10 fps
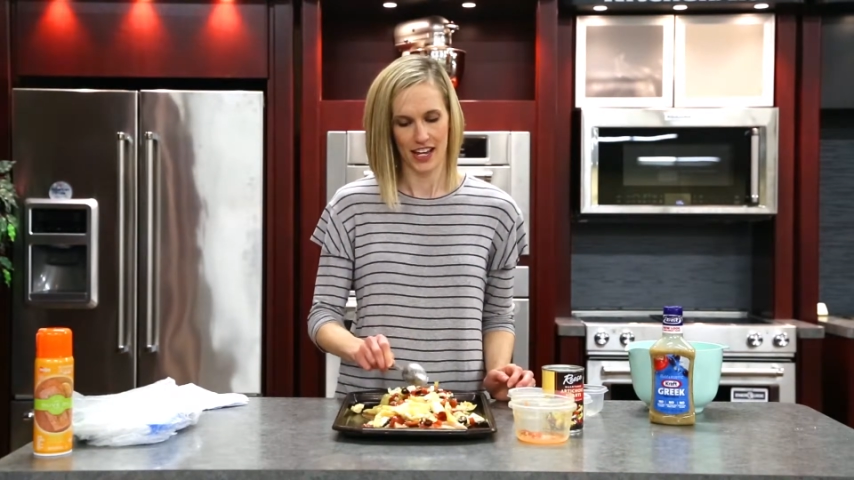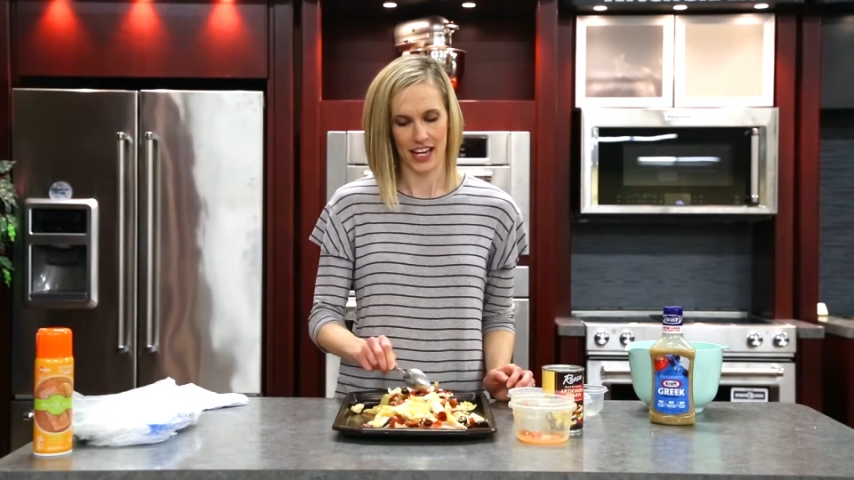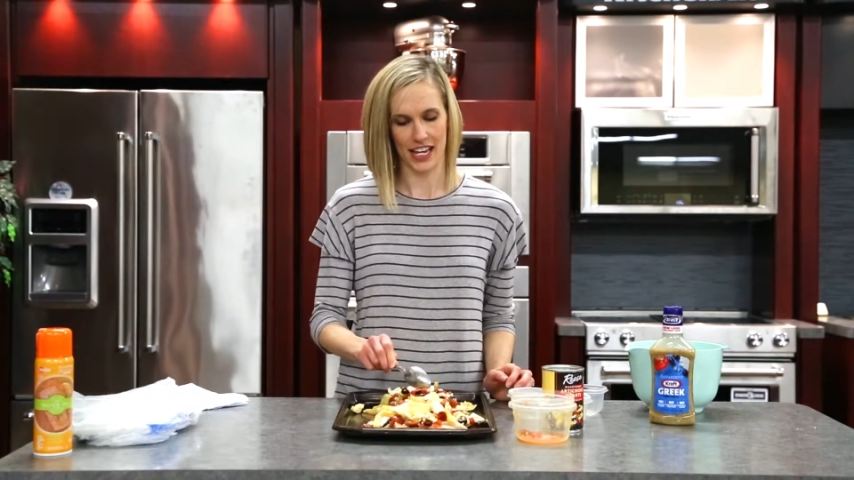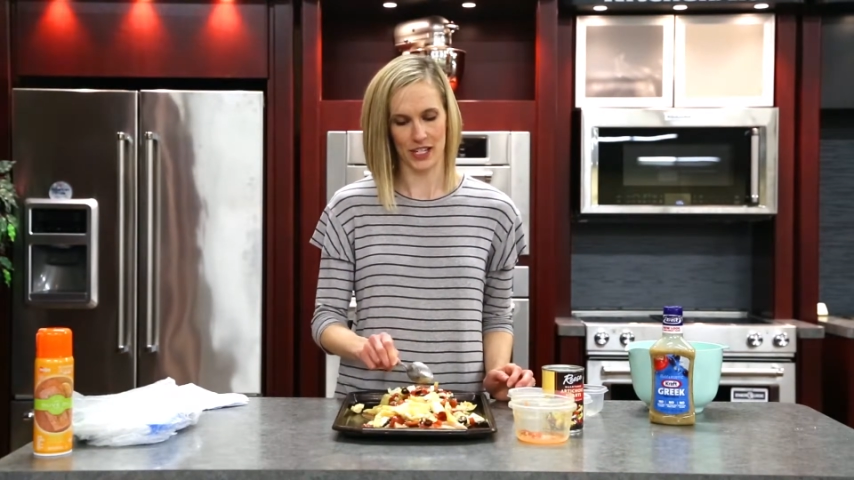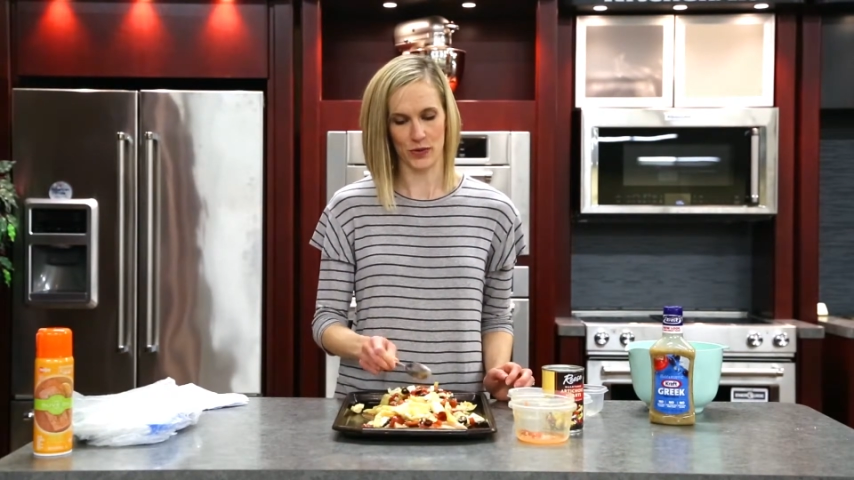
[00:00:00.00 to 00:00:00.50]

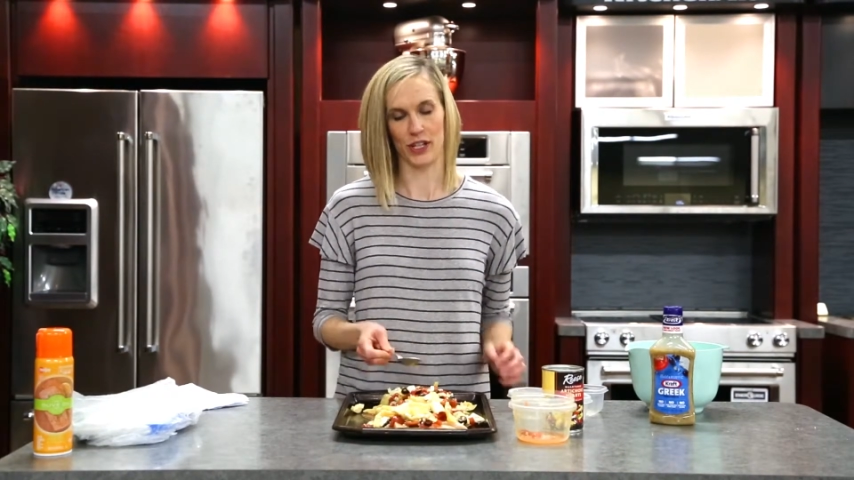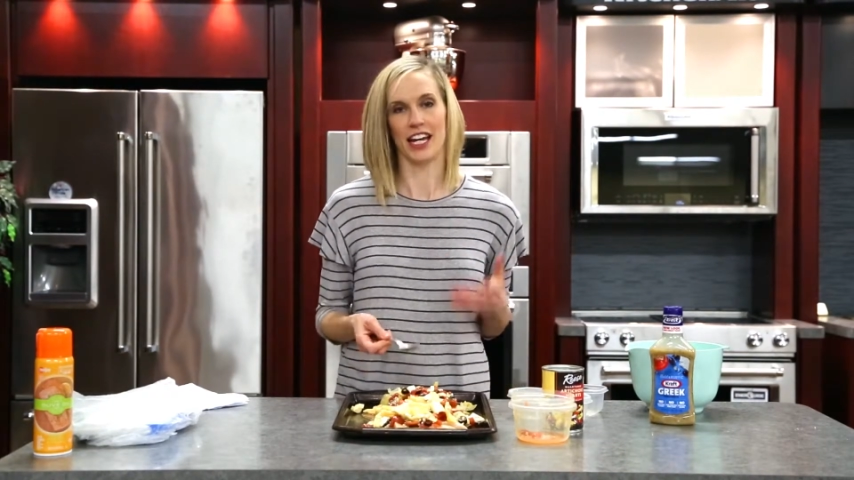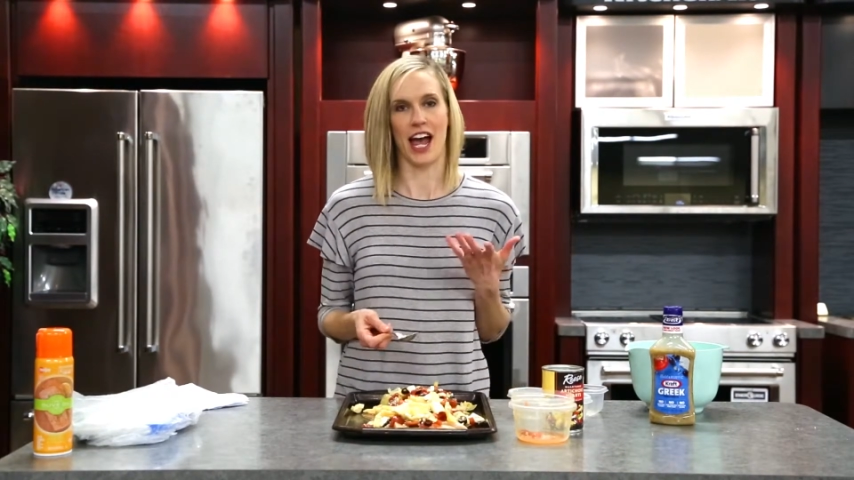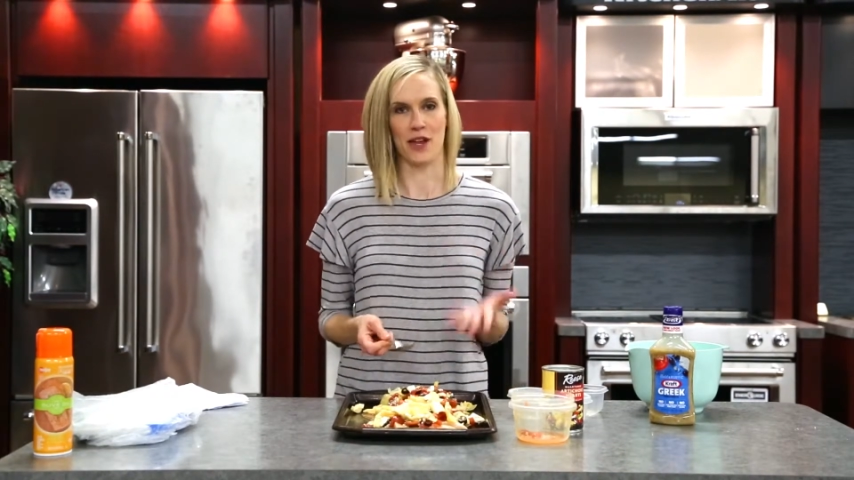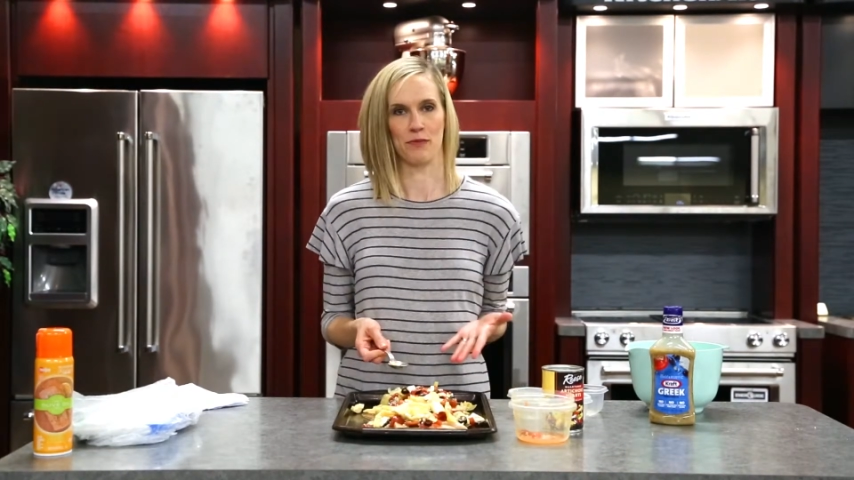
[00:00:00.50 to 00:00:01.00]
It's really
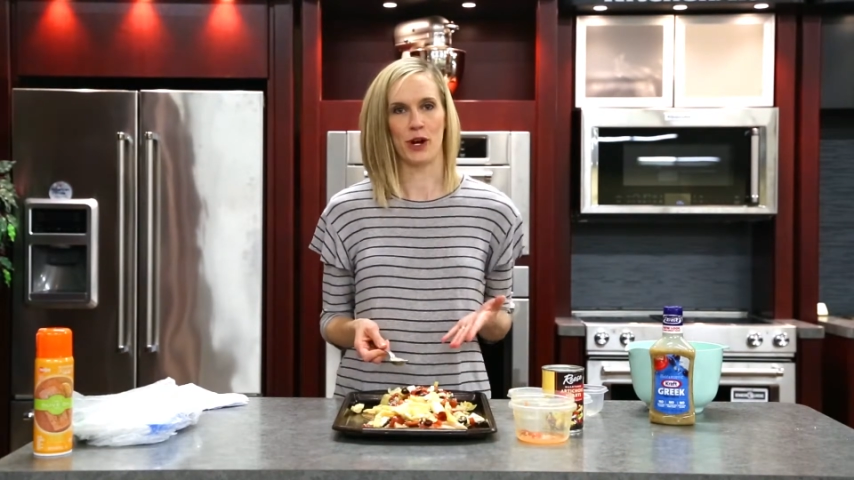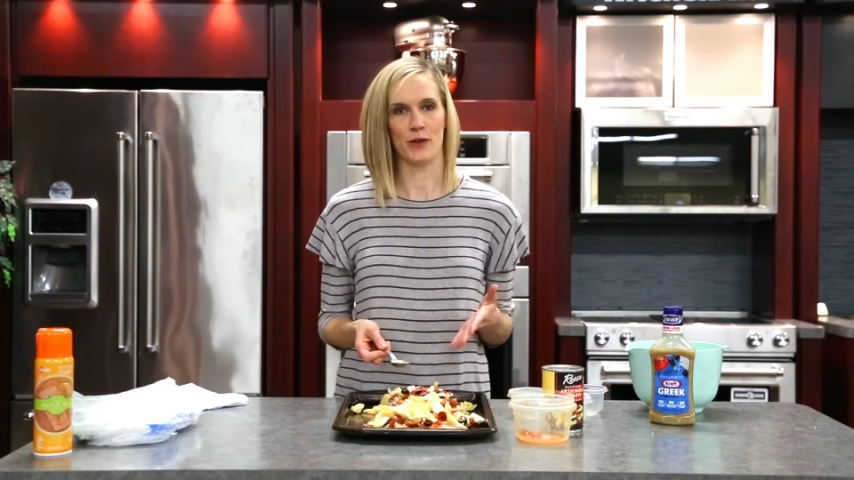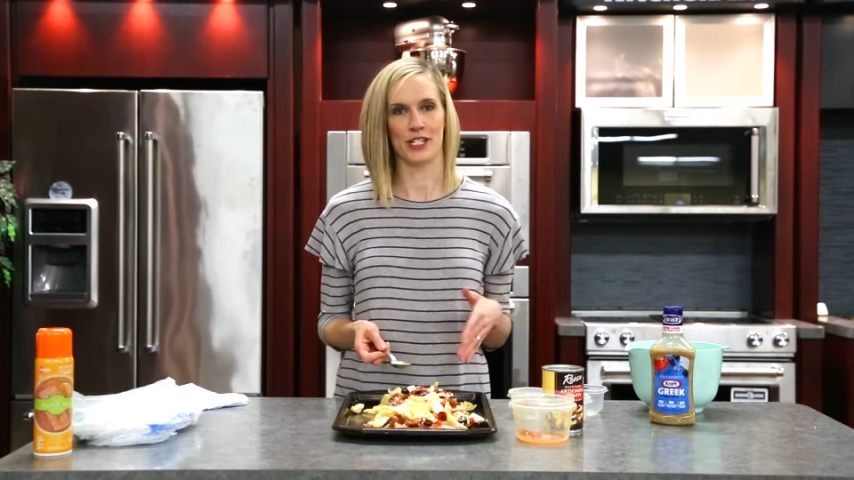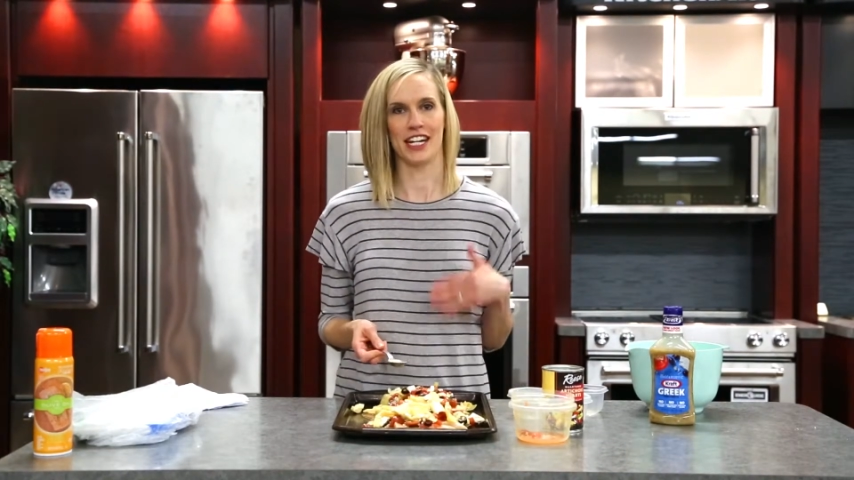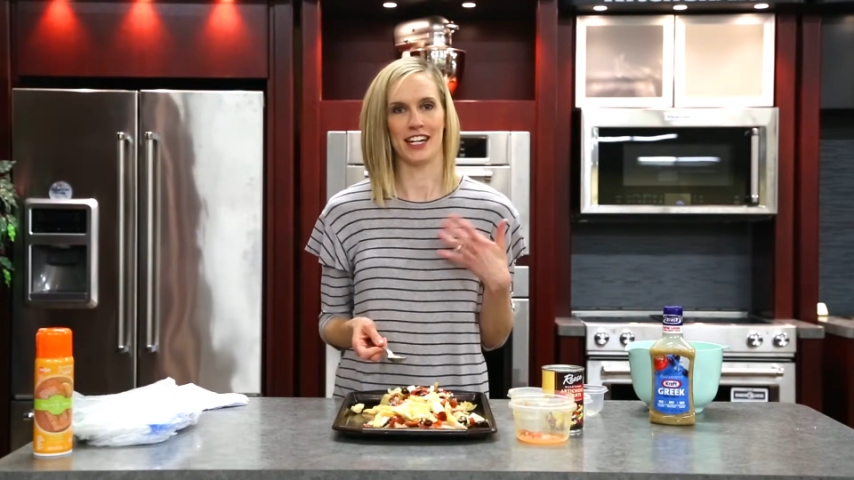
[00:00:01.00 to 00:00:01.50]
high in
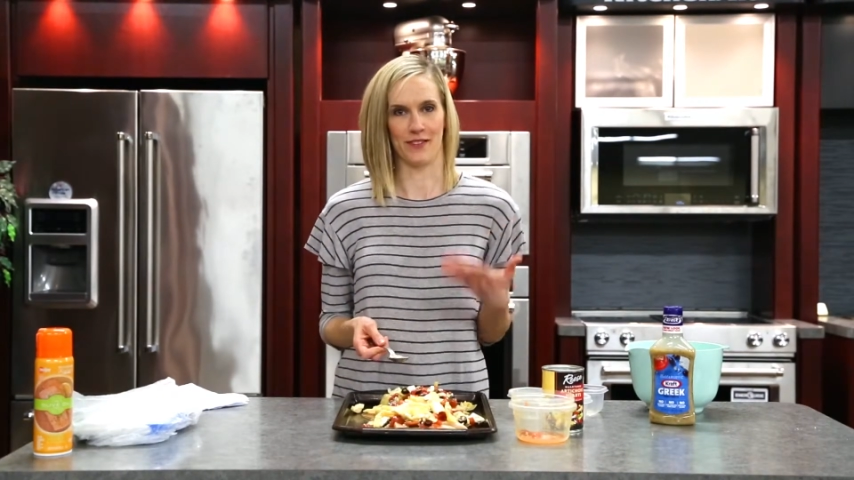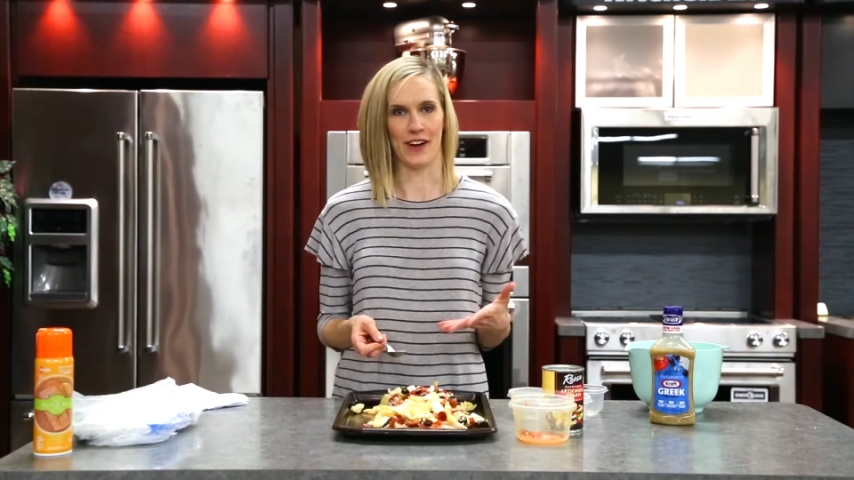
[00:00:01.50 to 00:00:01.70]
protein and